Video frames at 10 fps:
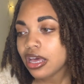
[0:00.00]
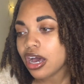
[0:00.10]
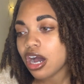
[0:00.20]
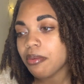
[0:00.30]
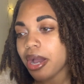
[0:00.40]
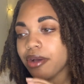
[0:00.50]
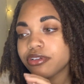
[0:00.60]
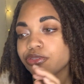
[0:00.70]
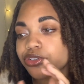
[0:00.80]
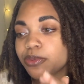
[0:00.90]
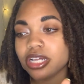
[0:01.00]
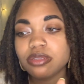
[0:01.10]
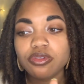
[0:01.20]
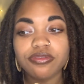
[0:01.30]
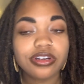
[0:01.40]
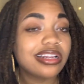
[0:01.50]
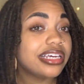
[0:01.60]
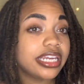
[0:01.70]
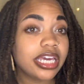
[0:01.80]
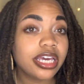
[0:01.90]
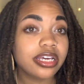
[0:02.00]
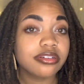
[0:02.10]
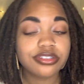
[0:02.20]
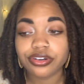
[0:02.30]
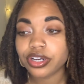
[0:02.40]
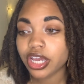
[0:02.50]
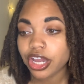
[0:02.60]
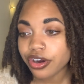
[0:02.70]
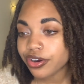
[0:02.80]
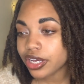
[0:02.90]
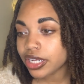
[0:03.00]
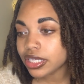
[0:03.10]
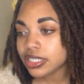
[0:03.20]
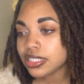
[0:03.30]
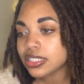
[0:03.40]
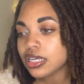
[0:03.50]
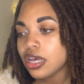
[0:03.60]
I was responsible for cleaning certain areas.